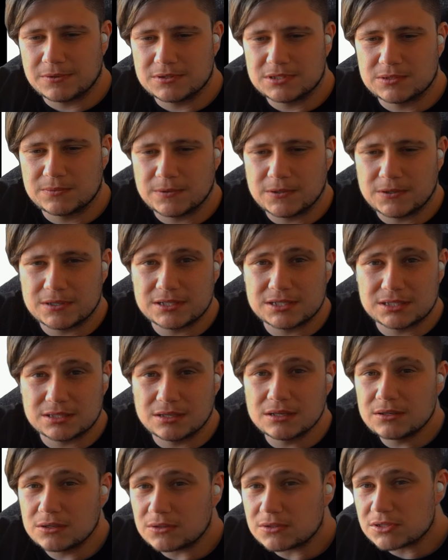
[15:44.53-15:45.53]
To be
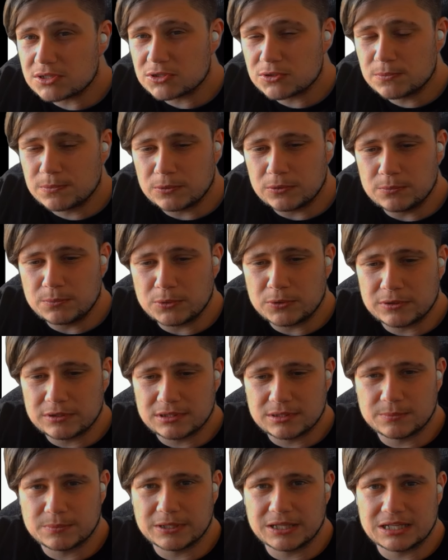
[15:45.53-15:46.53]
honest, not super
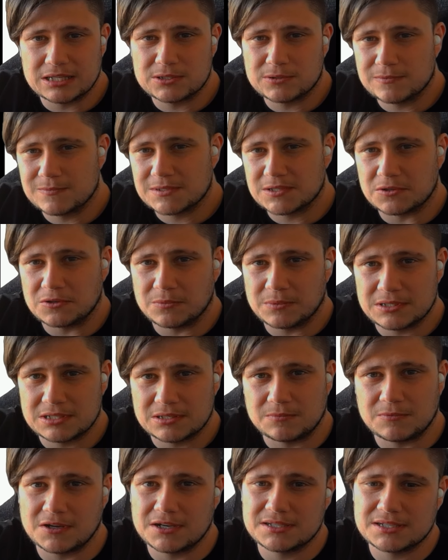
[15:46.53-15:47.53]
important. The Bleeding Sweep is going to be
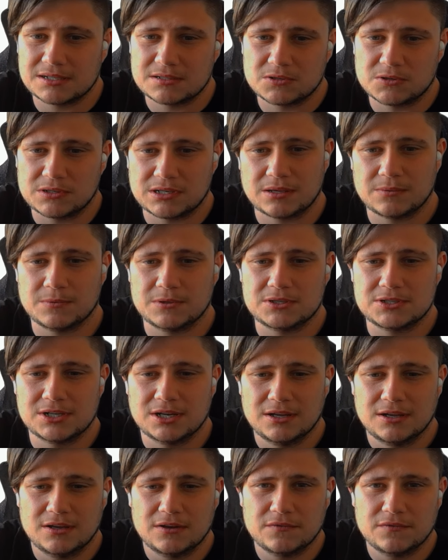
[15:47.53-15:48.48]
some nice extra damage.